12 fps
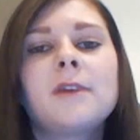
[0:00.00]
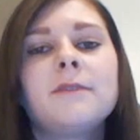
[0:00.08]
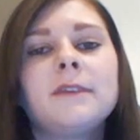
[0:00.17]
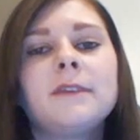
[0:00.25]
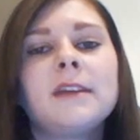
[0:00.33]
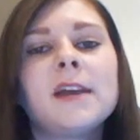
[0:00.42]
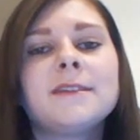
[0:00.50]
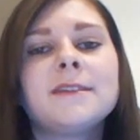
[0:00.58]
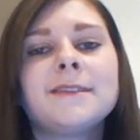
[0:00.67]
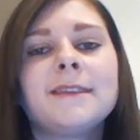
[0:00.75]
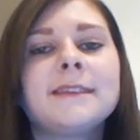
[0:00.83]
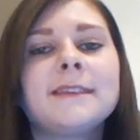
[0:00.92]
got videos
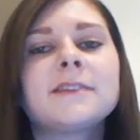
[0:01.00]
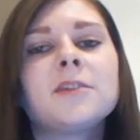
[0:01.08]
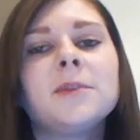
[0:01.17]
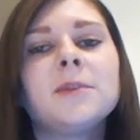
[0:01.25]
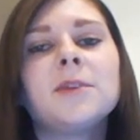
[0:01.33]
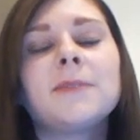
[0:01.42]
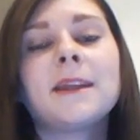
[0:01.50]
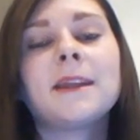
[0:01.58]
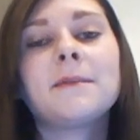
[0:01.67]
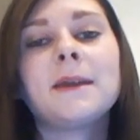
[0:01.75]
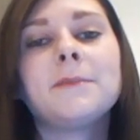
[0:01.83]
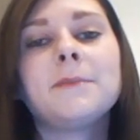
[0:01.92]
and things coming up, then
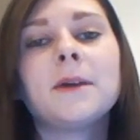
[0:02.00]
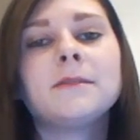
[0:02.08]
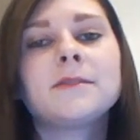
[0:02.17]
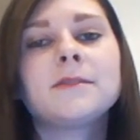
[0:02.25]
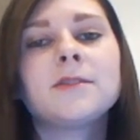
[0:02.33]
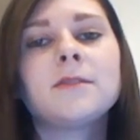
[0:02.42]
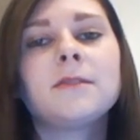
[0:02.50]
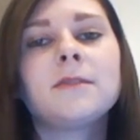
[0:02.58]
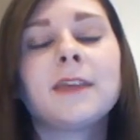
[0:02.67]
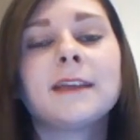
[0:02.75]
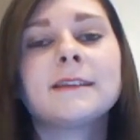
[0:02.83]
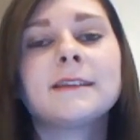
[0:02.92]
I may post
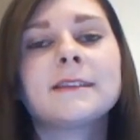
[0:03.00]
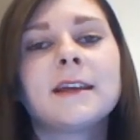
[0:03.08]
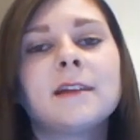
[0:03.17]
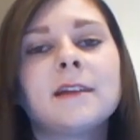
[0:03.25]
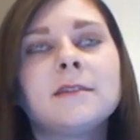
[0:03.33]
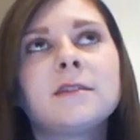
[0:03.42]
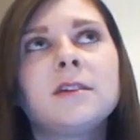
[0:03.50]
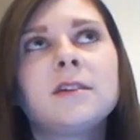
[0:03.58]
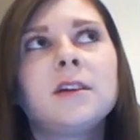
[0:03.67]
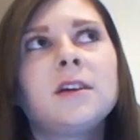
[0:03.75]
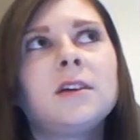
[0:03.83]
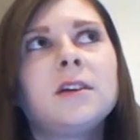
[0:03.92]
things, and
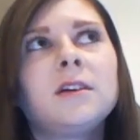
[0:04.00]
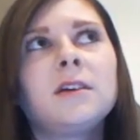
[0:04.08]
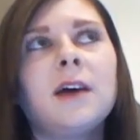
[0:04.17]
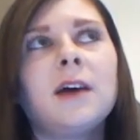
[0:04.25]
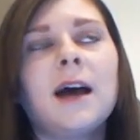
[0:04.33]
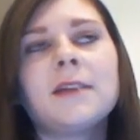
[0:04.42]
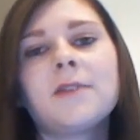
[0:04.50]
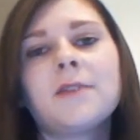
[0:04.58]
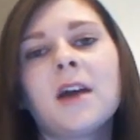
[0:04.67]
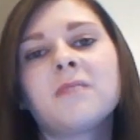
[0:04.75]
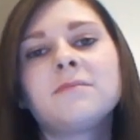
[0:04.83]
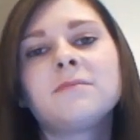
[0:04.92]
I don't
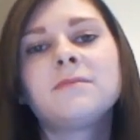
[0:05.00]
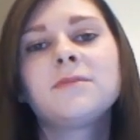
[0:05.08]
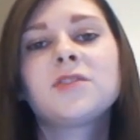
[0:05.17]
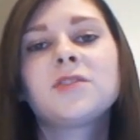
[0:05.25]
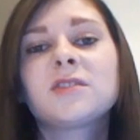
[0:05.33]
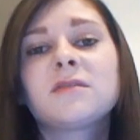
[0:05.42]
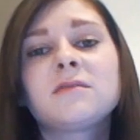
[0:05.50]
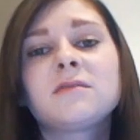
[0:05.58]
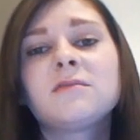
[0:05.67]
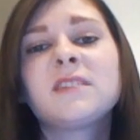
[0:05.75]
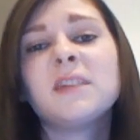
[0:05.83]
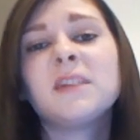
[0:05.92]
know, just
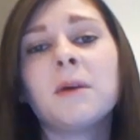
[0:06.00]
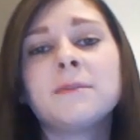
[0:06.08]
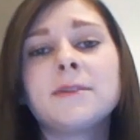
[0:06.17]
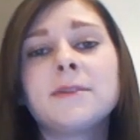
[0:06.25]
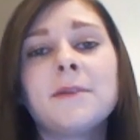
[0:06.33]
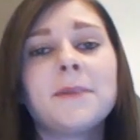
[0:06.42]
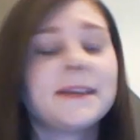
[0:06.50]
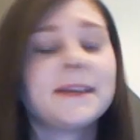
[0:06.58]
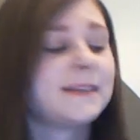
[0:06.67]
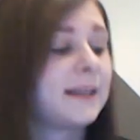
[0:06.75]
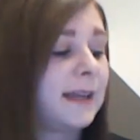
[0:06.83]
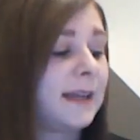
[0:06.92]
see what I'm doing
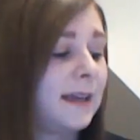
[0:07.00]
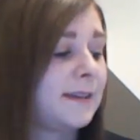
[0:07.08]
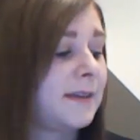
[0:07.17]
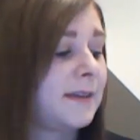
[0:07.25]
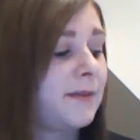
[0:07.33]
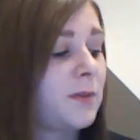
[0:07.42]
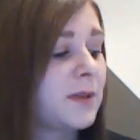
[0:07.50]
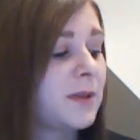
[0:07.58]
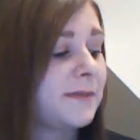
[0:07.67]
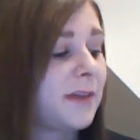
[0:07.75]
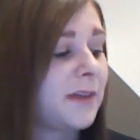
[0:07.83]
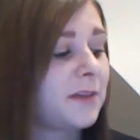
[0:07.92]
basically. So if you
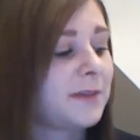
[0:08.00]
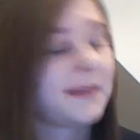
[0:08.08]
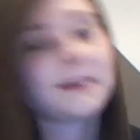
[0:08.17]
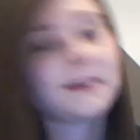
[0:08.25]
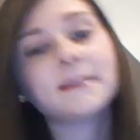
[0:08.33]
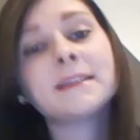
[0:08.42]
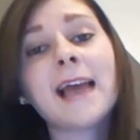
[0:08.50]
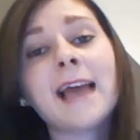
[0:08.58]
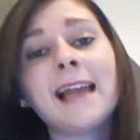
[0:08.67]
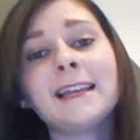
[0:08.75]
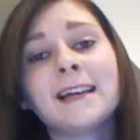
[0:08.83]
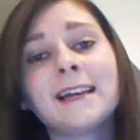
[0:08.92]
want to follow me, that's
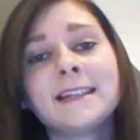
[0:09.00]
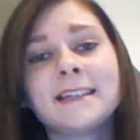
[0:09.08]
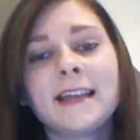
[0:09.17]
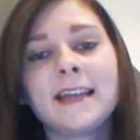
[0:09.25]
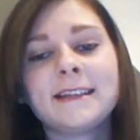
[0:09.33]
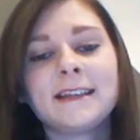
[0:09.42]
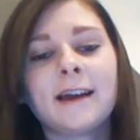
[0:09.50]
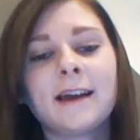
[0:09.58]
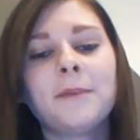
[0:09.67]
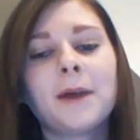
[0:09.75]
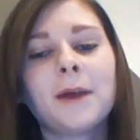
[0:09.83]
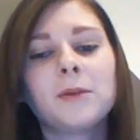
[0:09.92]

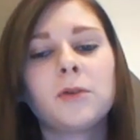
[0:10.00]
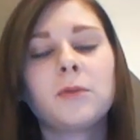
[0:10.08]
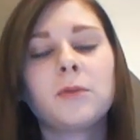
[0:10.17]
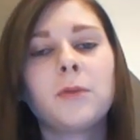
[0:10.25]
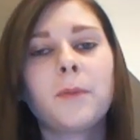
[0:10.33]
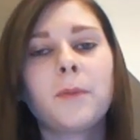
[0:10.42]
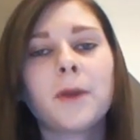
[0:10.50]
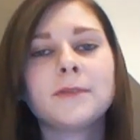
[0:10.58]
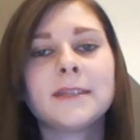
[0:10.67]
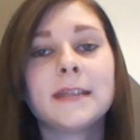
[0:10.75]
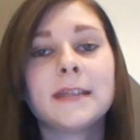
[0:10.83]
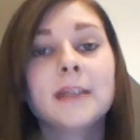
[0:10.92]
Ellie1989, but I will
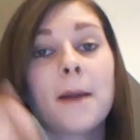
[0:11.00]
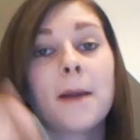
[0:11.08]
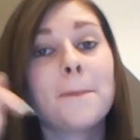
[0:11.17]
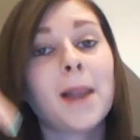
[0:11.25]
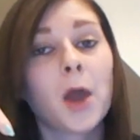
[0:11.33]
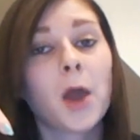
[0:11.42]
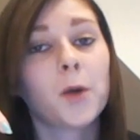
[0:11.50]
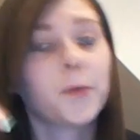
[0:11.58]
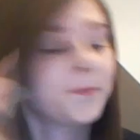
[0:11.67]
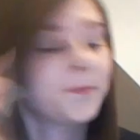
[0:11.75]
post it below.